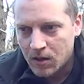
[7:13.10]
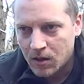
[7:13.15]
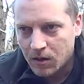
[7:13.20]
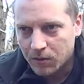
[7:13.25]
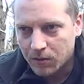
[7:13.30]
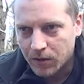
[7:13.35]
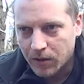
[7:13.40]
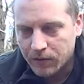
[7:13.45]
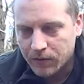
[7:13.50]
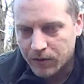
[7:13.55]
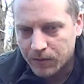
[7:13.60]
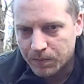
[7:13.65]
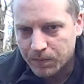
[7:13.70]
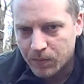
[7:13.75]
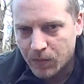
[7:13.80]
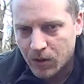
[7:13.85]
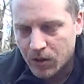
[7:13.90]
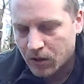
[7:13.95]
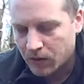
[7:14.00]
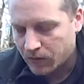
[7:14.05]
I'm gonna have to.
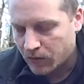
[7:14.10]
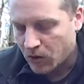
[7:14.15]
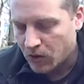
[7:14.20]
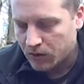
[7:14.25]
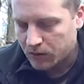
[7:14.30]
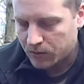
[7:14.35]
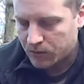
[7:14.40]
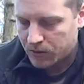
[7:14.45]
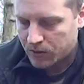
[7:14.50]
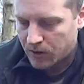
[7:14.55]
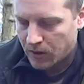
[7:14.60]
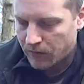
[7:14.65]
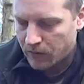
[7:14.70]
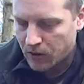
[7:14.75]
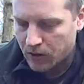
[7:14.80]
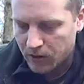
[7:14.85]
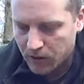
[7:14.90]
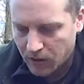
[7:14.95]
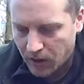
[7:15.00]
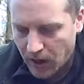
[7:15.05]
I've got several
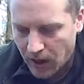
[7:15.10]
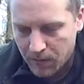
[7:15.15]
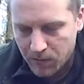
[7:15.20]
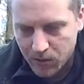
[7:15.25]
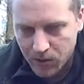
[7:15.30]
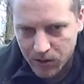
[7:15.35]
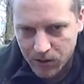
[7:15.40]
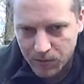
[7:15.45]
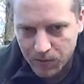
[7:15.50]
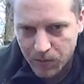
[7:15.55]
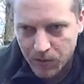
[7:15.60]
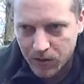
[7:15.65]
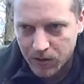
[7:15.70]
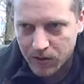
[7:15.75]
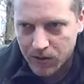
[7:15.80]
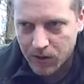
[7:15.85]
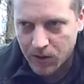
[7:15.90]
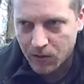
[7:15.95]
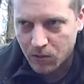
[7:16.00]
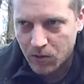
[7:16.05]
other cameras,
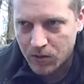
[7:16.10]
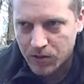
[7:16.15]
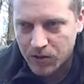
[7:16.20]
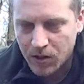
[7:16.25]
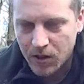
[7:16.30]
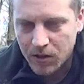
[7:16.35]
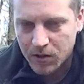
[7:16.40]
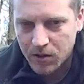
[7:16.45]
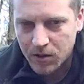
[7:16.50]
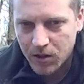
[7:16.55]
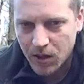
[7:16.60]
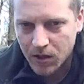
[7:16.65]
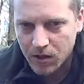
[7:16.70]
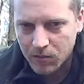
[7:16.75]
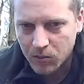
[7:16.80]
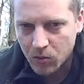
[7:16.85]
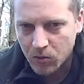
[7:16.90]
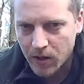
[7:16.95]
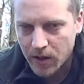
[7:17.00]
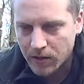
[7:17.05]
but one's an
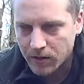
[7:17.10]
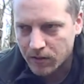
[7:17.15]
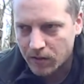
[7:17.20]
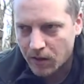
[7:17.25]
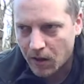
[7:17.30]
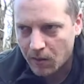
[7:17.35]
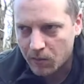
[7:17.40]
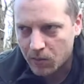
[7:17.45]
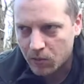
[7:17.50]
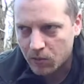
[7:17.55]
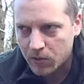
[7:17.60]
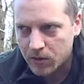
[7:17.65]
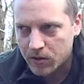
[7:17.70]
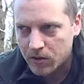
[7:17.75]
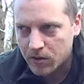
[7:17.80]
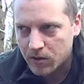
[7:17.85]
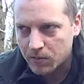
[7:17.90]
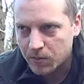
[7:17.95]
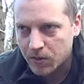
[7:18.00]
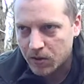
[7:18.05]
interchangeable lens camera, which
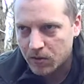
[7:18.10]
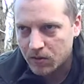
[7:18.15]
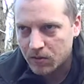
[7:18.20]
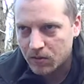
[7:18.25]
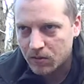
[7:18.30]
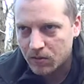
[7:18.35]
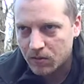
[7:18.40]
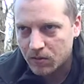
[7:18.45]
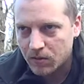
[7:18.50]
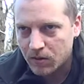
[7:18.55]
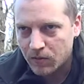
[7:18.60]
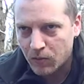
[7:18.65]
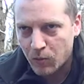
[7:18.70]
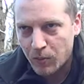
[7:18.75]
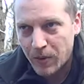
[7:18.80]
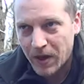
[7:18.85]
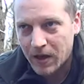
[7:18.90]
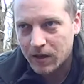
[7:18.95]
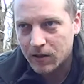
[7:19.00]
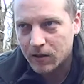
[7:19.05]
is a bit of a
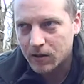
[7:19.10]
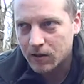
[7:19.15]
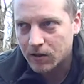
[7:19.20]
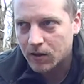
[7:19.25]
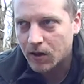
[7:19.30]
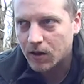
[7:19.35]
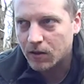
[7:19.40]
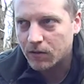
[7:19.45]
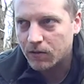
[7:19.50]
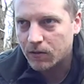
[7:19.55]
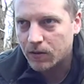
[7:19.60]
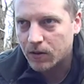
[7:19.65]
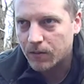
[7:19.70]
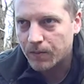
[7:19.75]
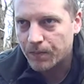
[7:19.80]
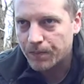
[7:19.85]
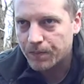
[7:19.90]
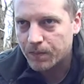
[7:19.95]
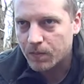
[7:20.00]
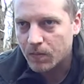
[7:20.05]
pain in the neck for
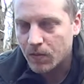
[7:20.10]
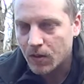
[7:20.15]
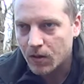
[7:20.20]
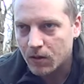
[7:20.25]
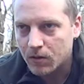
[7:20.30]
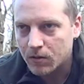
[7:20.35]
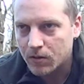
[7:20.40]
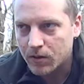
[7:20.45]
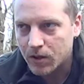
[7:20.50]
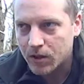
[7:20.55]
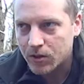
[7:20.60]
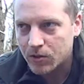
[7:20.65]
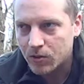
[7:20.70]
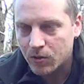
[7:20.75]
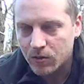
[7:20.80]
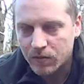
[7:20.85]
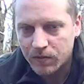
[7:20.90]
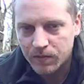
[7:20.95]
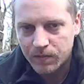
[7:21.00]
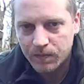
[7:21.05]
this sort
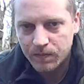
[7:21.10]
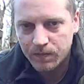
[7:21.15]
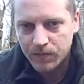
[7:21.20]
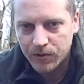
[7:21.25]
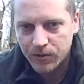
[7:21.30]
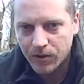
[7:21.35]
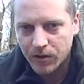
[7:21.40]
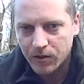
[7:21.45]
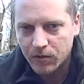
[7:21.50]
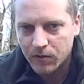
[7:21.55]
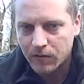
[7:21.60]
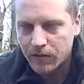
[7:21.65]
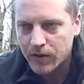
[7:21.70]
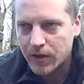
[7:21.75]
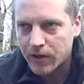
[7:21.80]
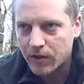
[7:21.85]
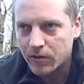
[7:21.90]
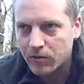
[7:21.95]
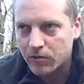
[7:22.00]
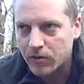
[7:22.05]
of style
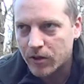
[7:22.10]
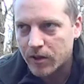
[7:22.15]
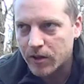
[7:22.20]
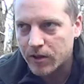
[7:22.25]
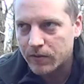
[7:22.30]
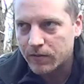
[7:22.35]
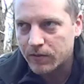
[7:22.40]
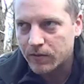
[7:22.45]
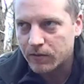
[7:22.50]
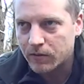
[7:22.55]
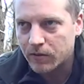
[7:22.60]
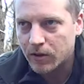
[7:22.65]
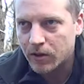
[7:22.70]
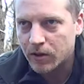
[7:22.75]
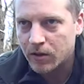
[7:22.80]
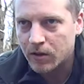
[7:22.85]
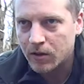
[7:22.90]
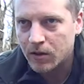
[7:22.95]
video really, for